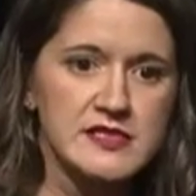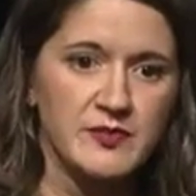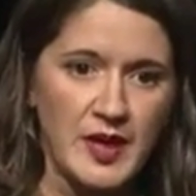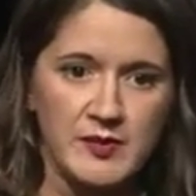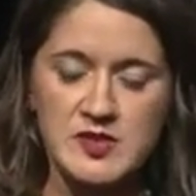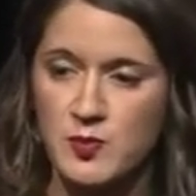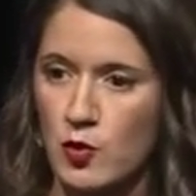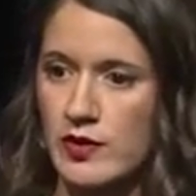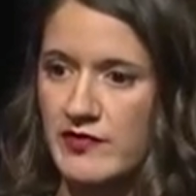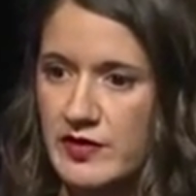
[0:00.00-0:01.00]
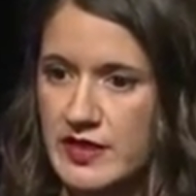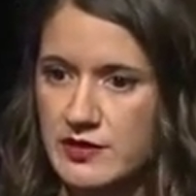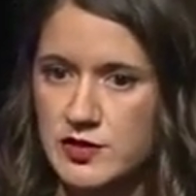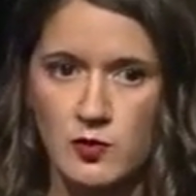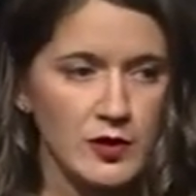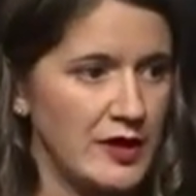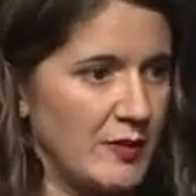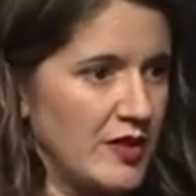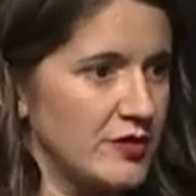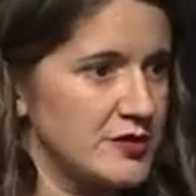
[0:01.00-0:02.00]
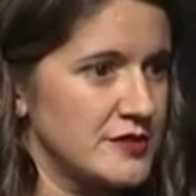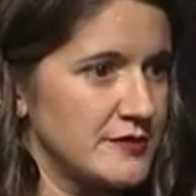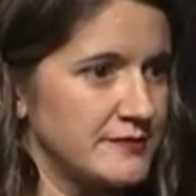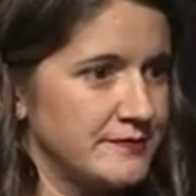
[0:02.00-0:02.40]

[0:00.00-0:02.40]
of babies born every year to working mothers?